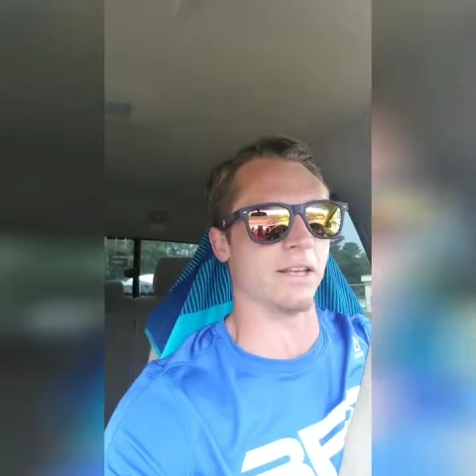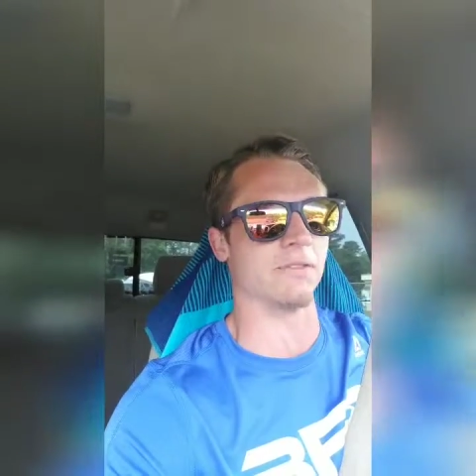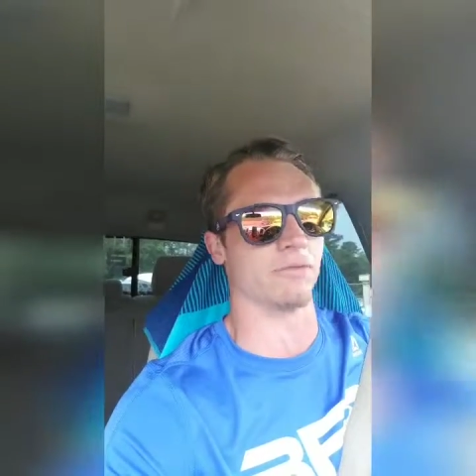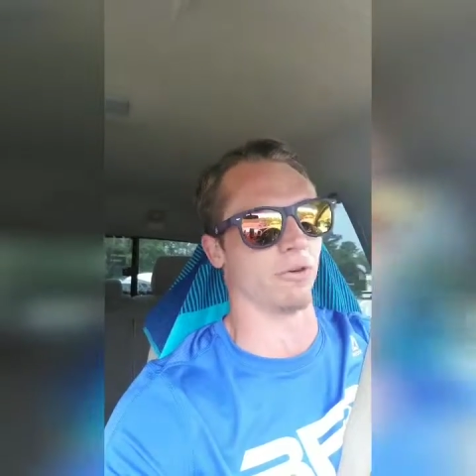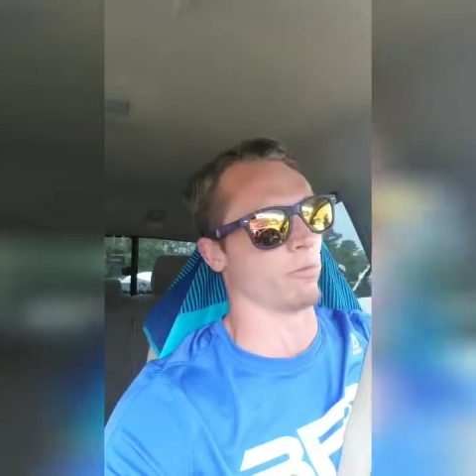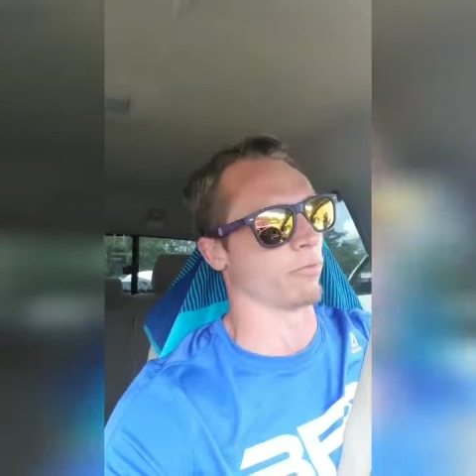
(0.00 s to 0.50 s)

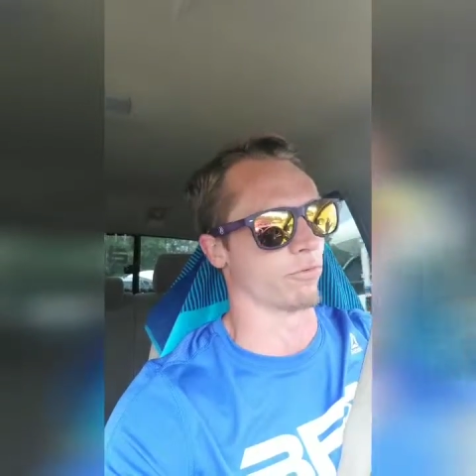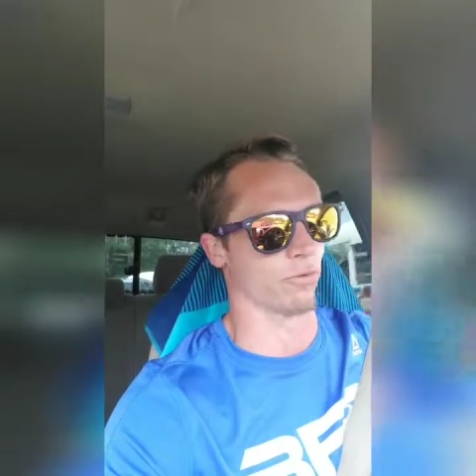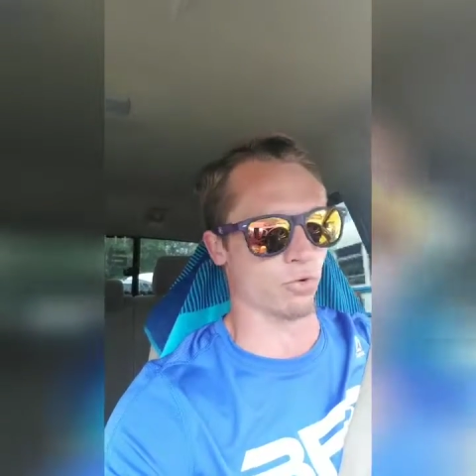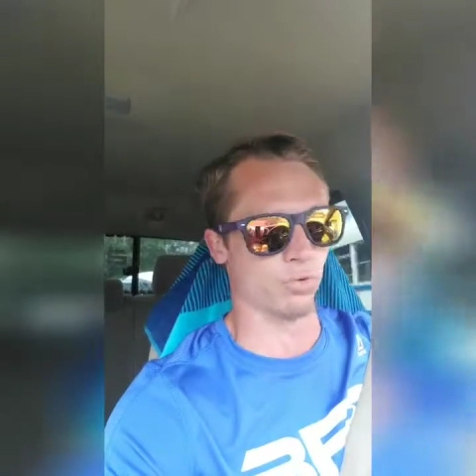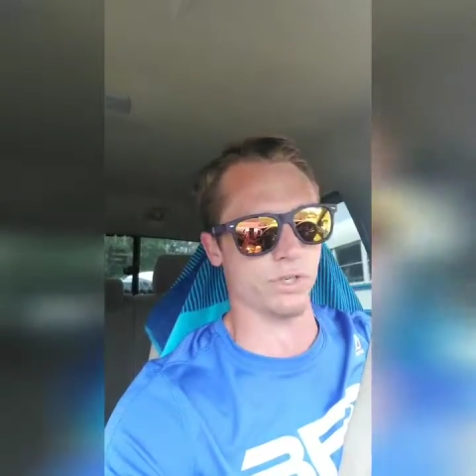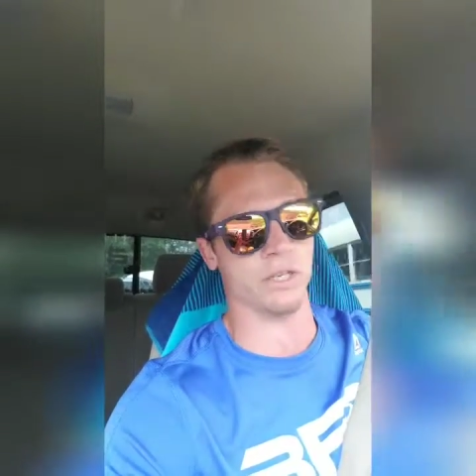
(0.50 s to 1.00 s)
it from
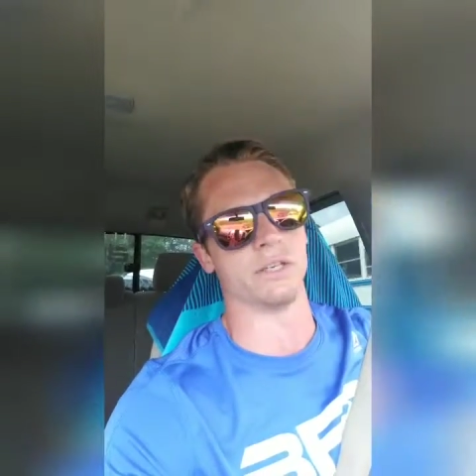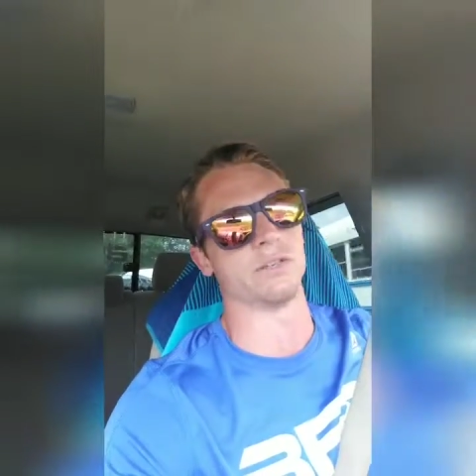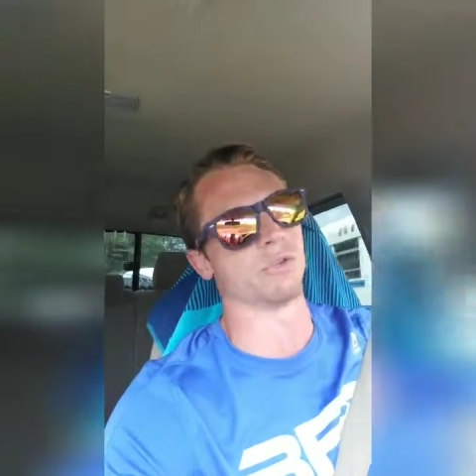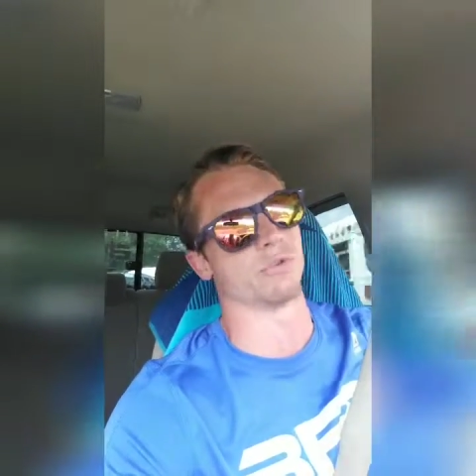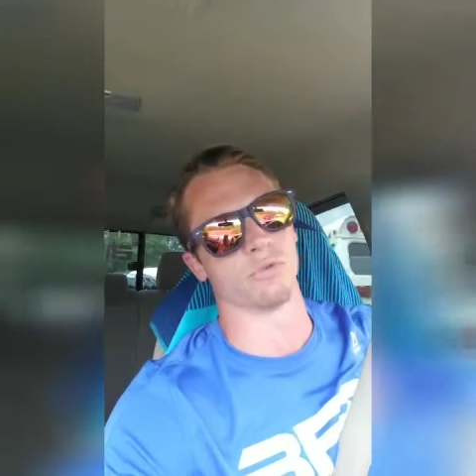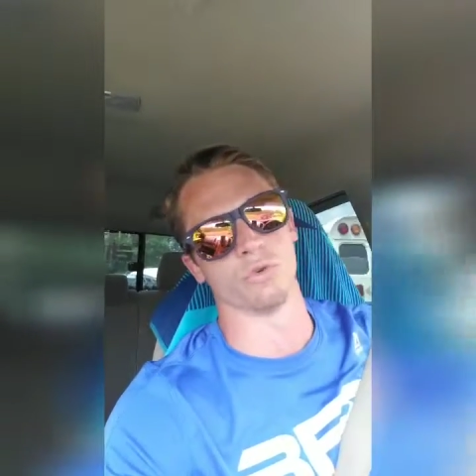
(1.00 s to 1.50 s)
fruit
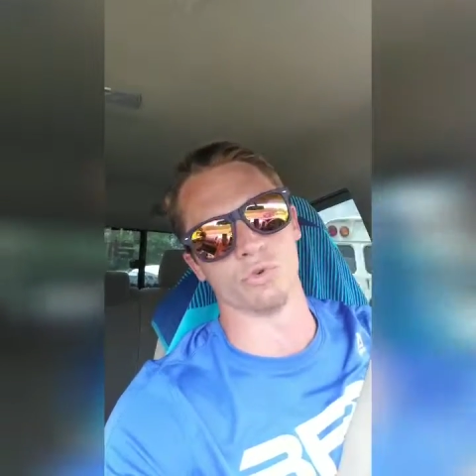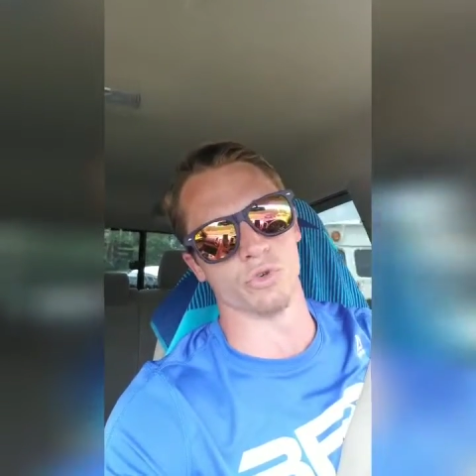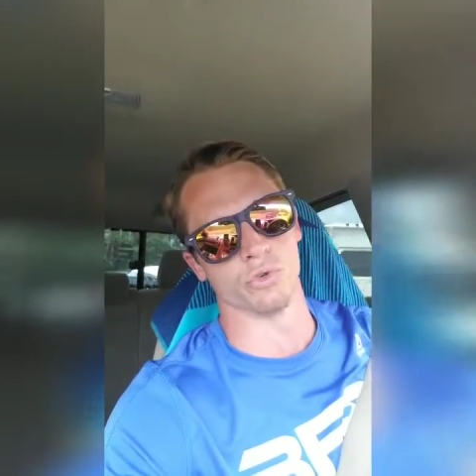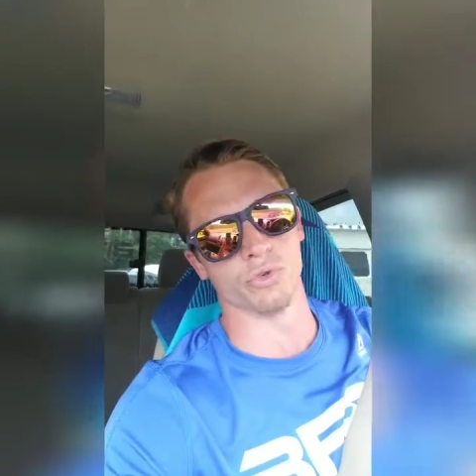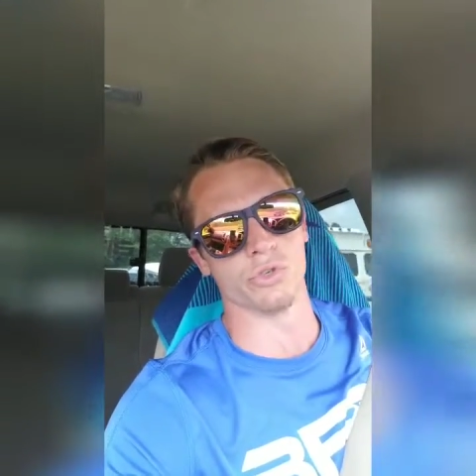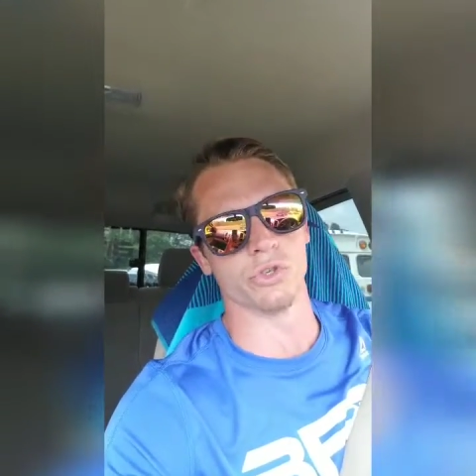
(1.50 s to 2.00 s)
into fruit
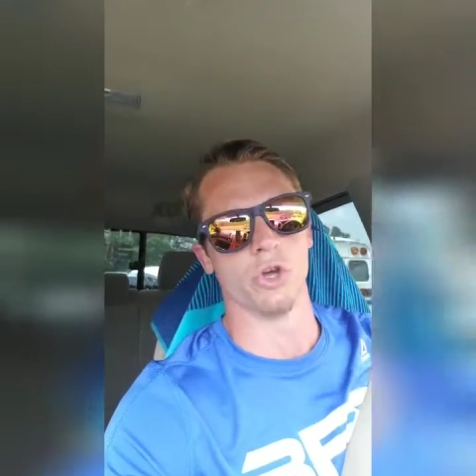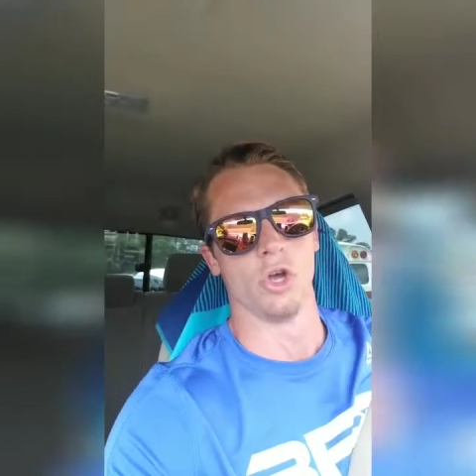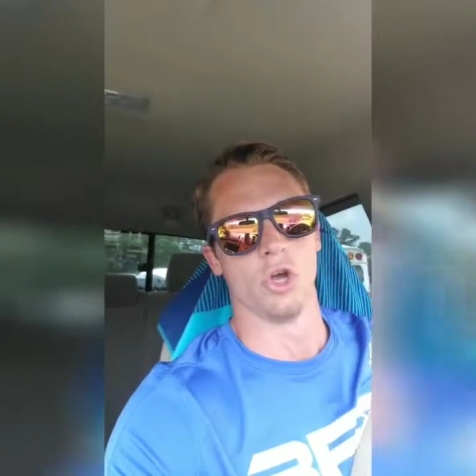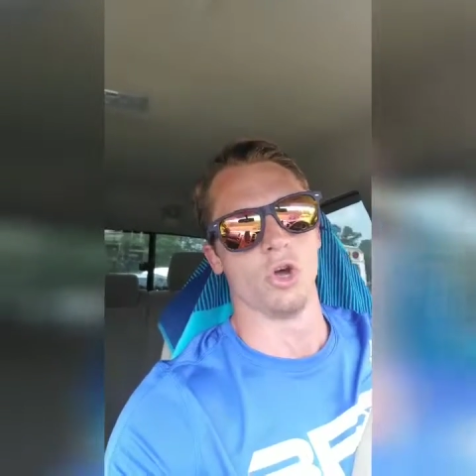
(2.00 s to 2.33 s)
juice,